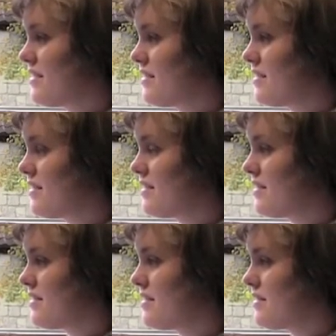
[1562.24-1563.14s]

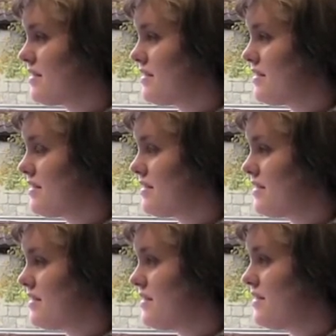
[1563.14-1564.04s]

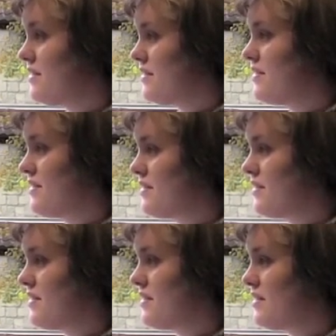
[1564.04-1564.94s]

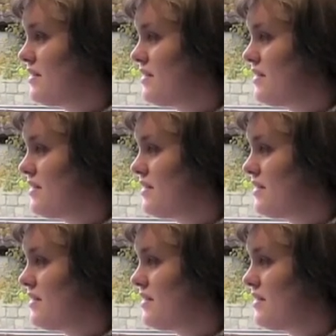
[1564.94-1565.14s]
[no speech]